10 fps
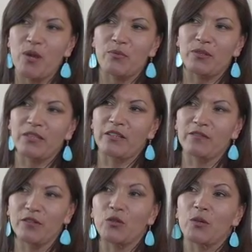properly and
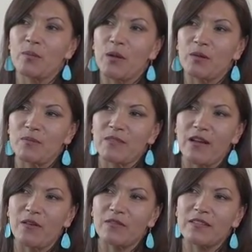feel good about
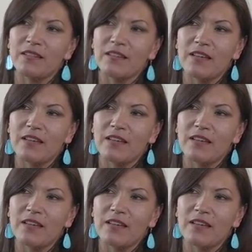themselves.